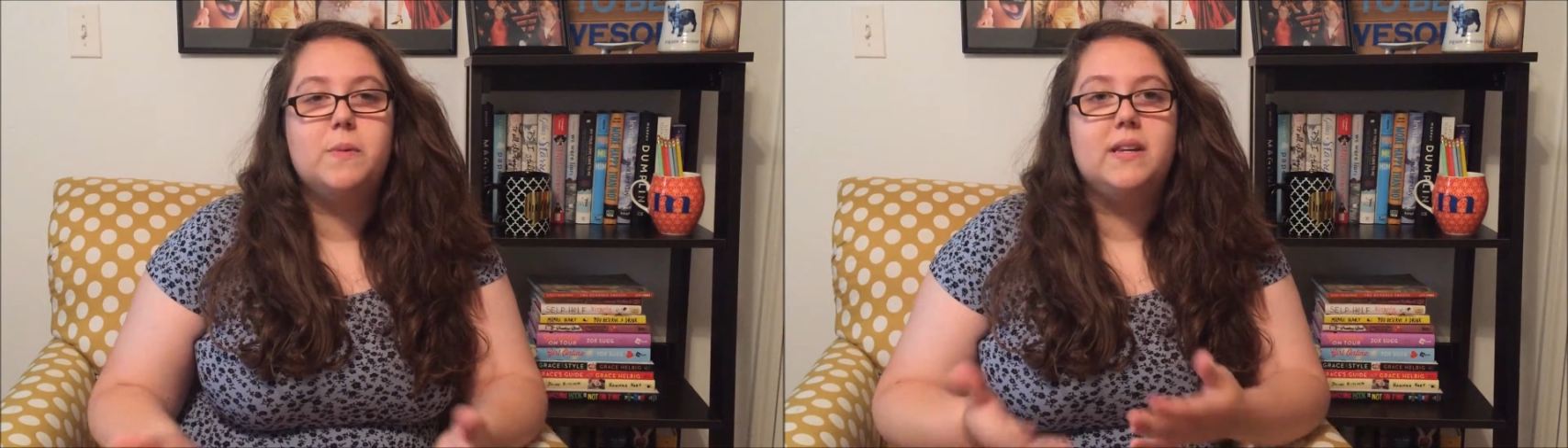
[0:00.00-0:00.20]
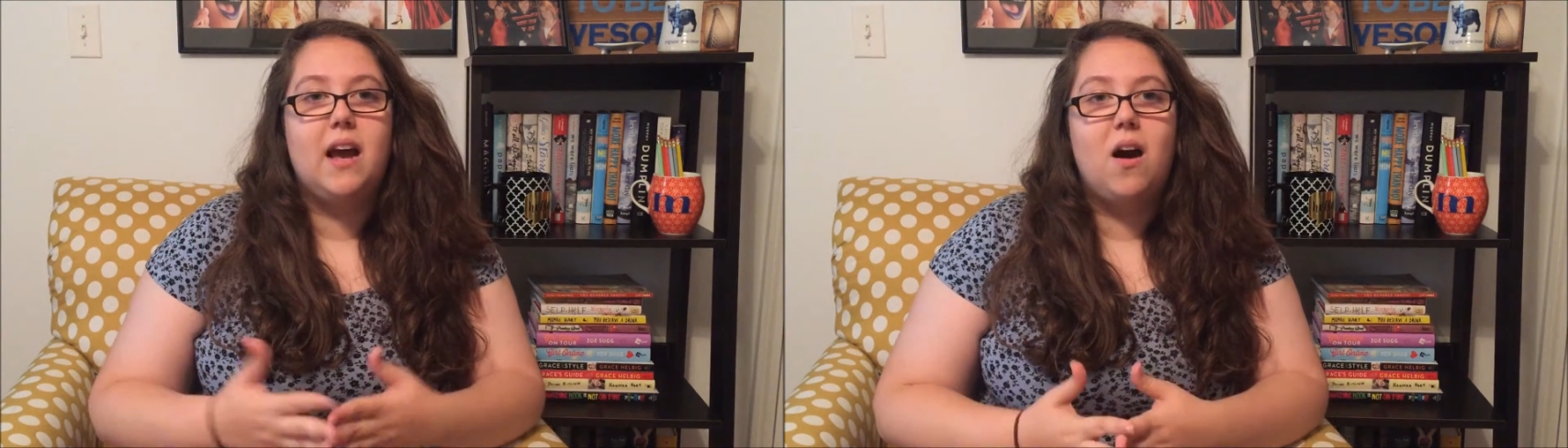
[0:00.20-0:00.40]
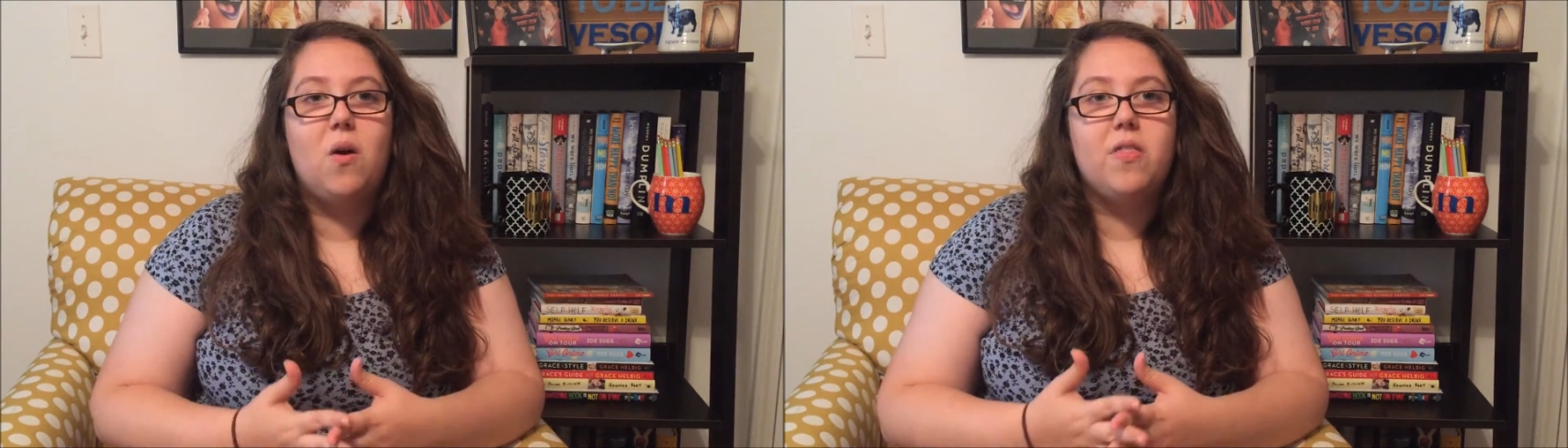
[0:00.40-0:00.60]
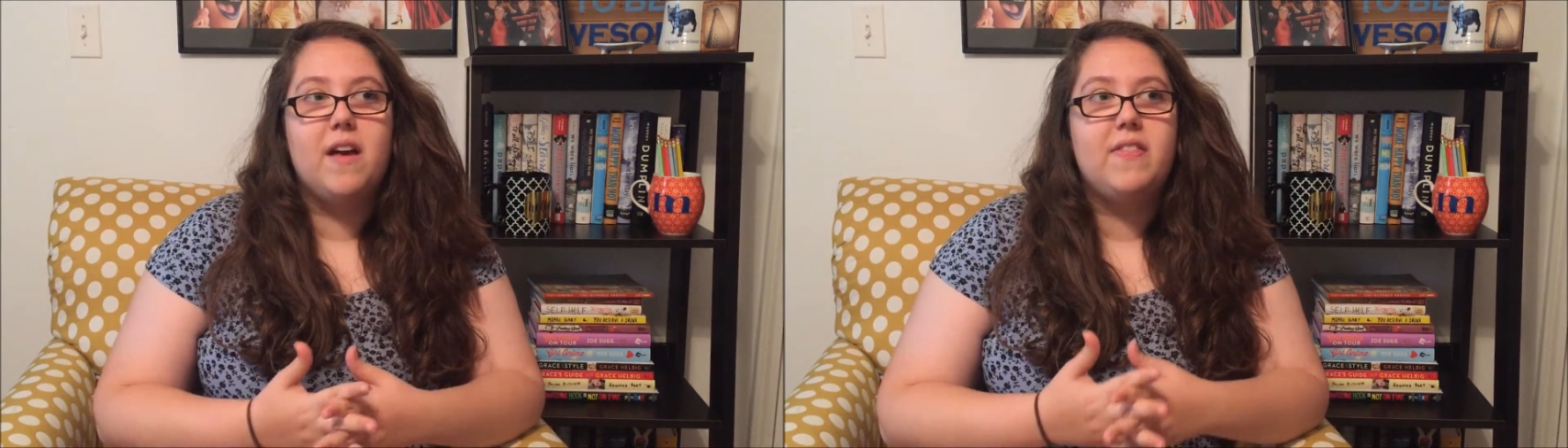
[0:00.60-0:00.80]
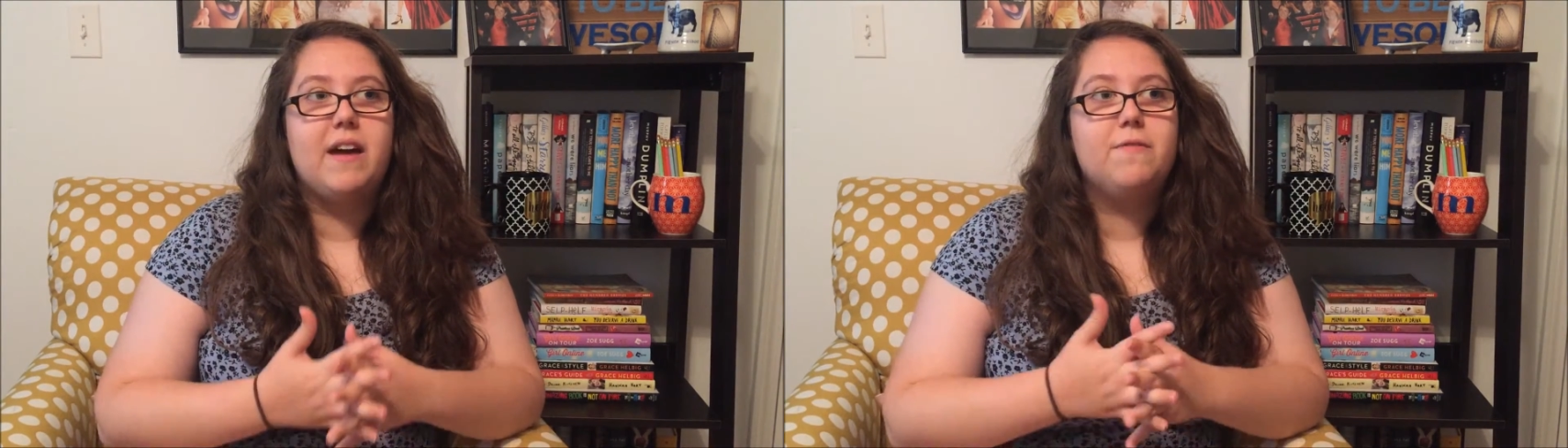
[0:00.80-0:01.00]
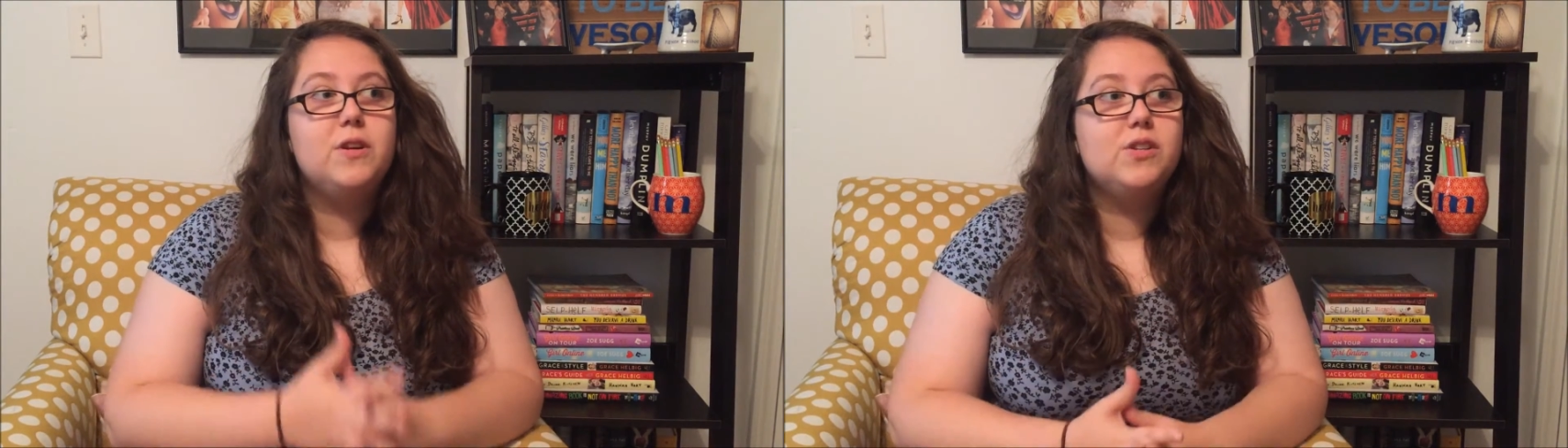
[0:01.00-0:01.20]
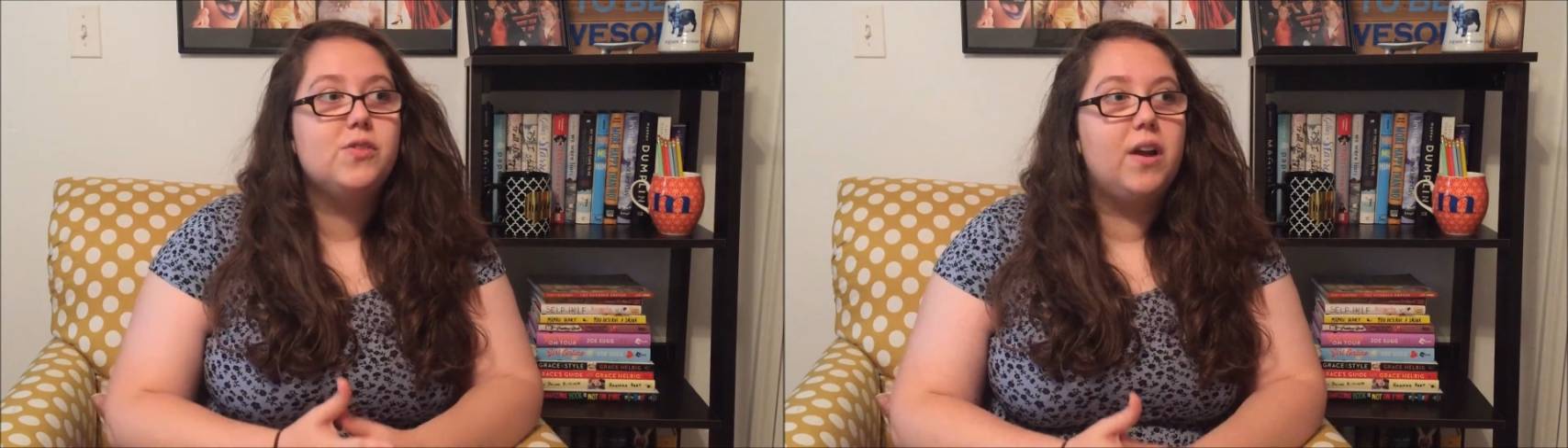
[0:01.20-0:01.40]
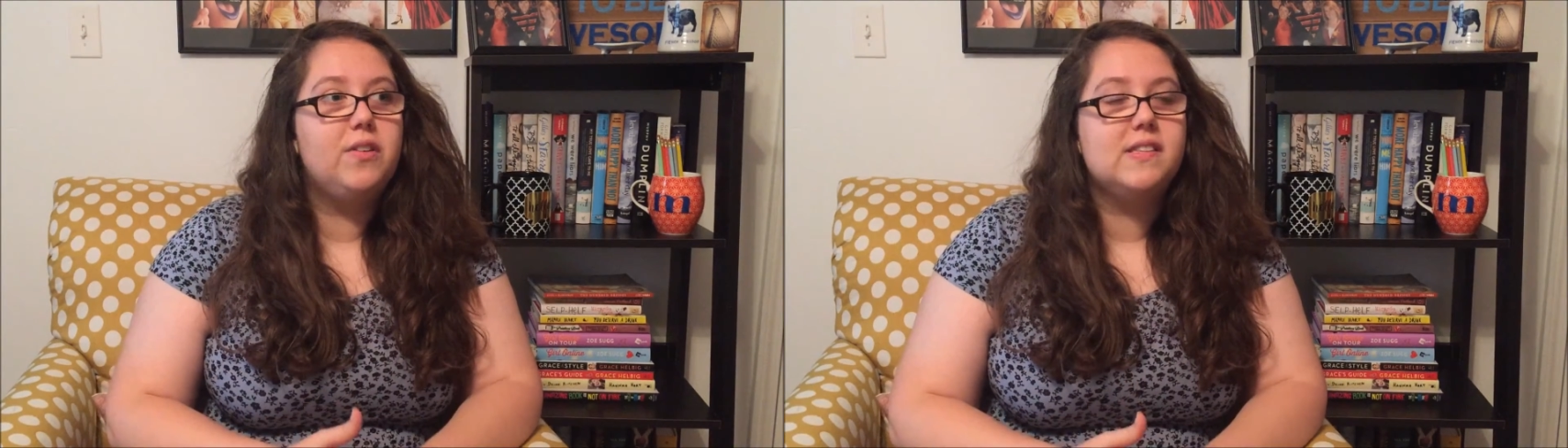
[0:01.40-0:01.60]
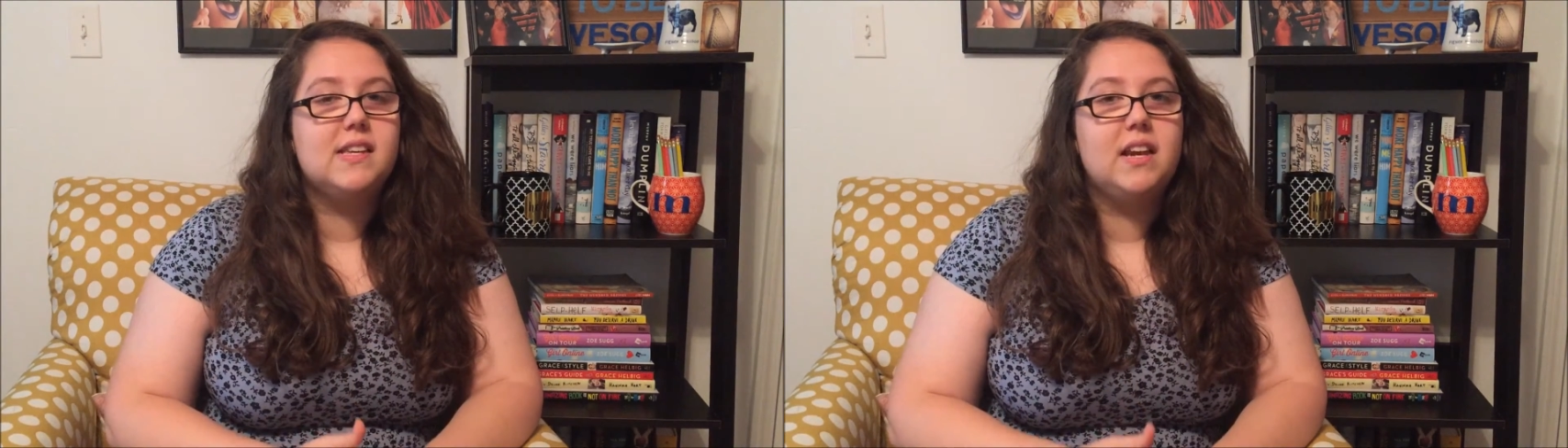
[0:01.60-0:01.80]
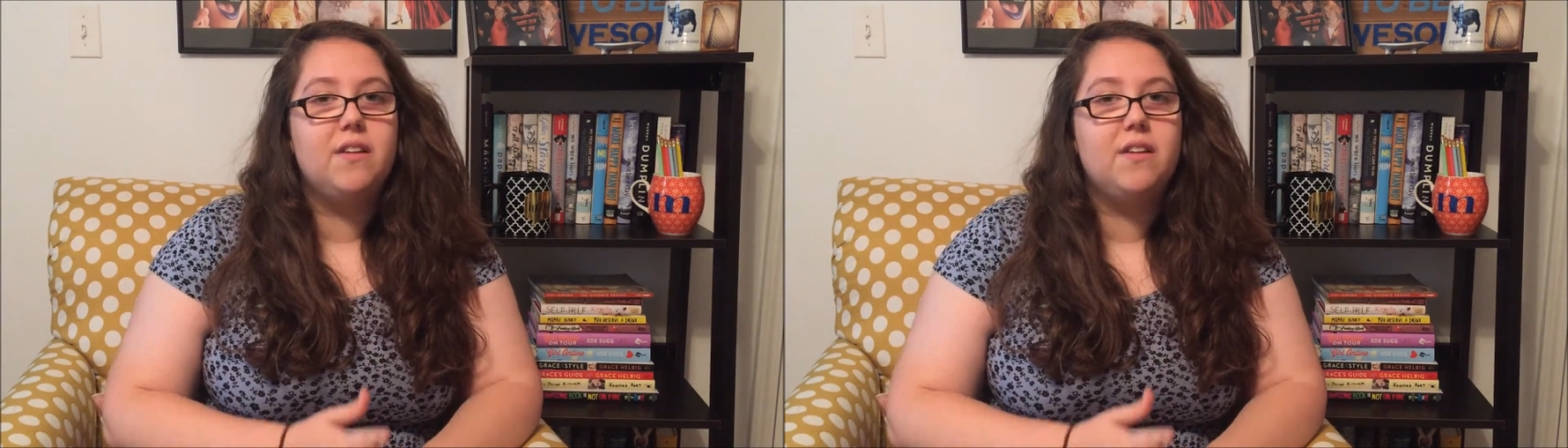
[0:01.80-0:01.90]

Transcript: But now that that first round is in,